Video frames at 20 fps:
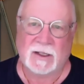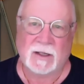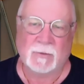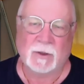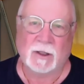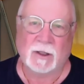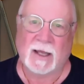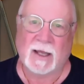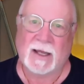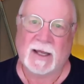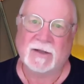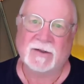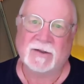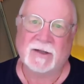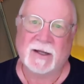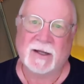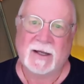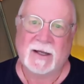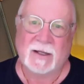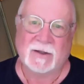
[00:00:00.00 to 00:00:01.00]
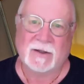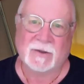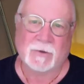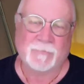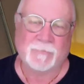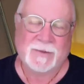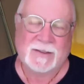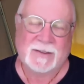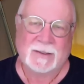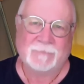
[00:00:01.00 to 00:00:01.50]
Himalayas, and
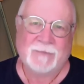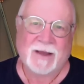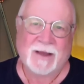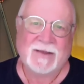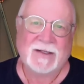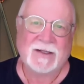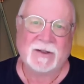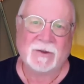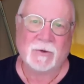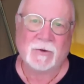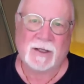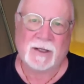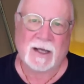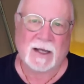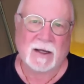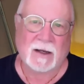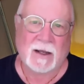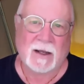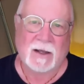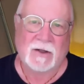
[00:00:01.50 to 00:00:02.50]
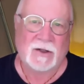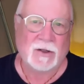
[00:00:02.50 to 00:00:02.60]
so I think it's okay.